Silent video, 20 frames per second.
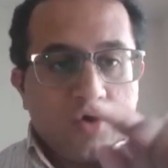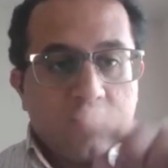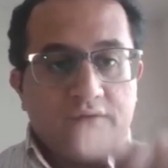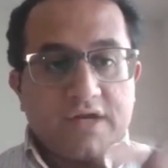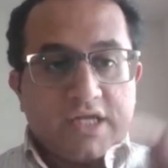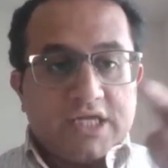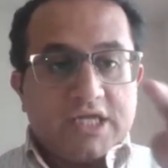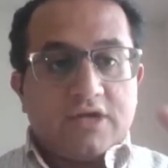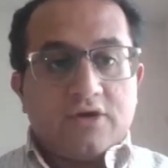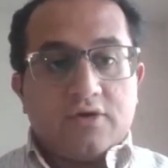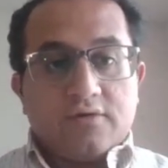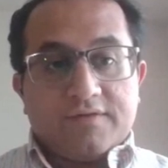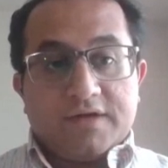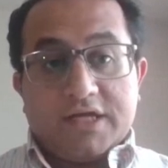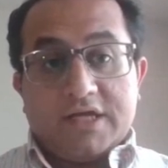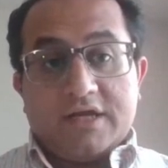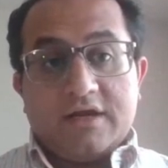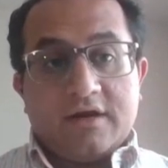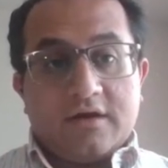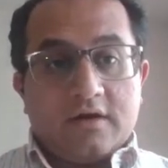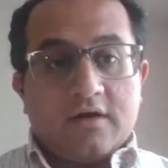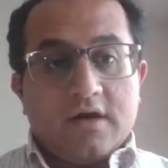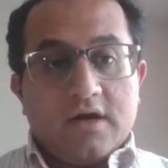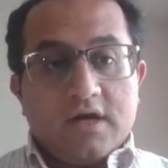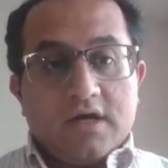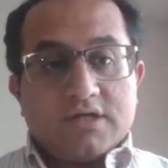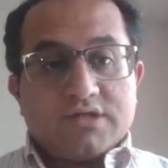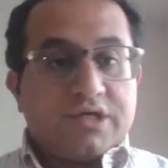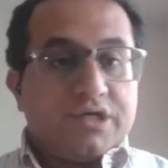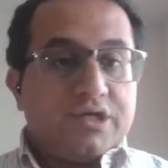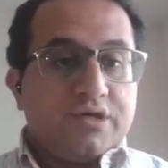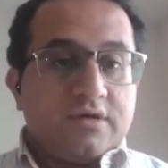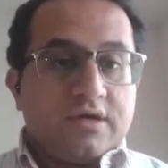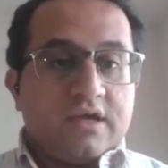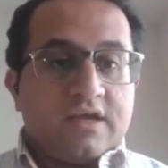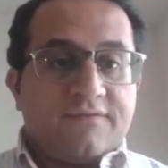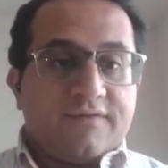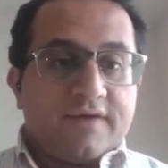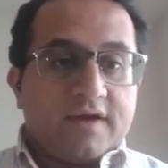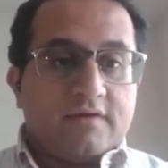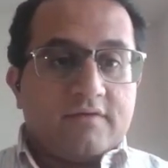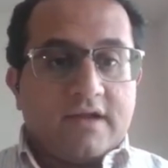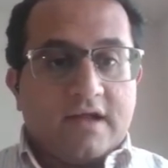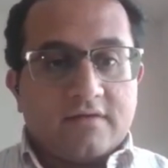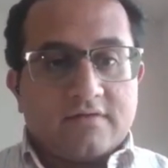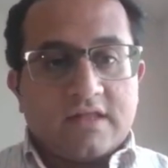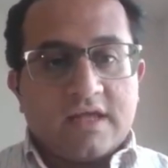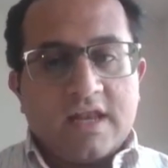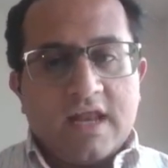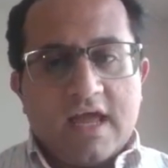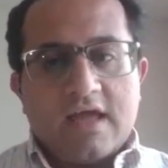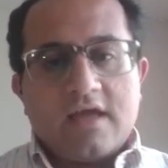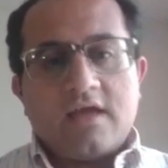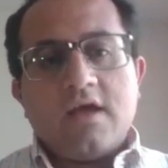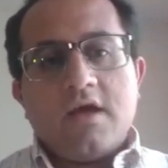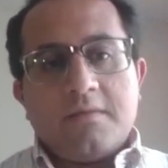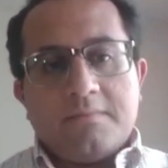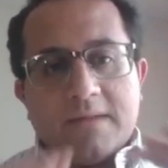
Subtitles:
over year. So you can figure out that, hey,